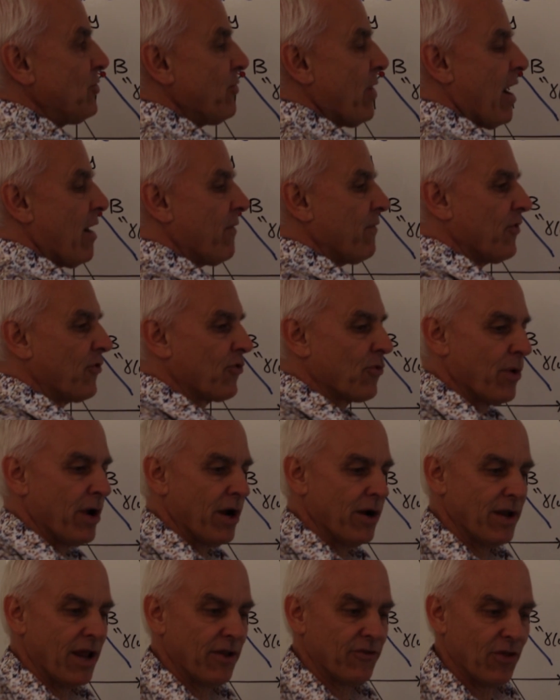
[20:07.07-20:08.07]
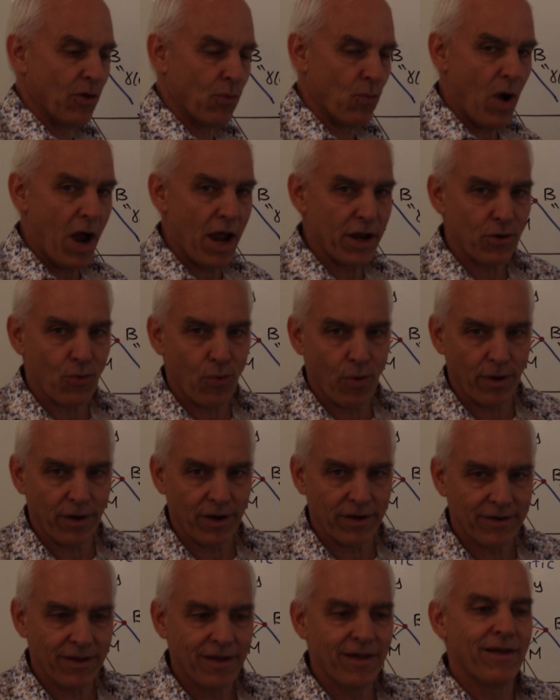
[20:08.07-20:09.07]
alpha squared as the
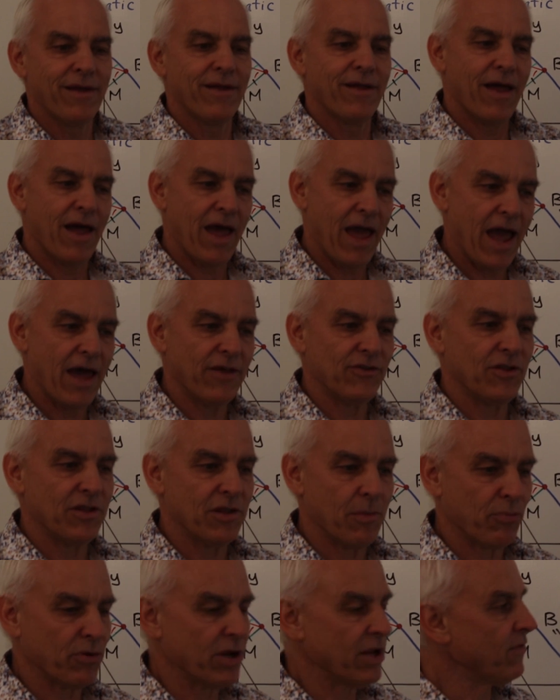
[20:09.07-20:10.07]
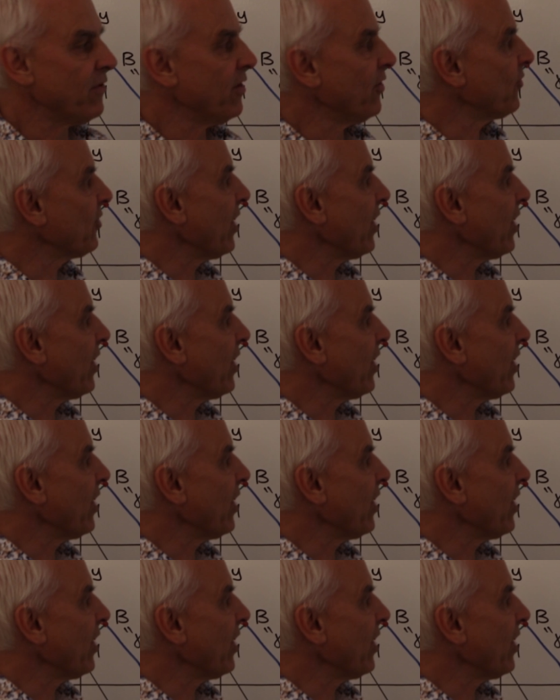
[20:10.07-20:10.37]
y-coordinate, as in the previous